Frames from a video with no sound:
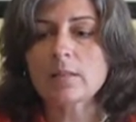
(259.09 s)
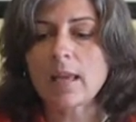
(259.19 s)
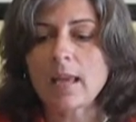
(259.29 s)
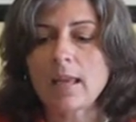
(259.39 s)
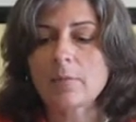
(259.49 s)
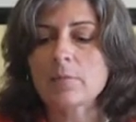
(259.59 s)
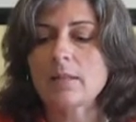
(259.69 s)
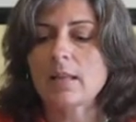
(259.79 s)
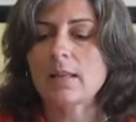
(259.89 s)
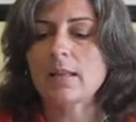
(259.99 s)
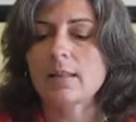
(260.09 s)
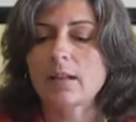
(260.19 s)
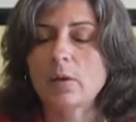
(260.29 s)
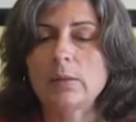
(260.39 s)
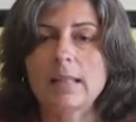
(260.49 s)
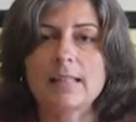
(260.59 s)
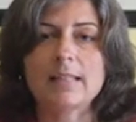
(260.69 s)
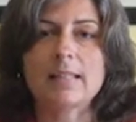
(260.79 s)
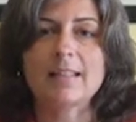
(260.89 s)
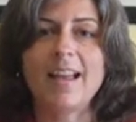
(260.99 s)
games that go late
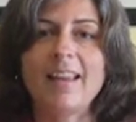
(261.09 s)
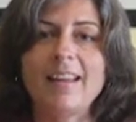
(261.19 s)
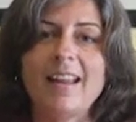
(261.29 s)
into the night,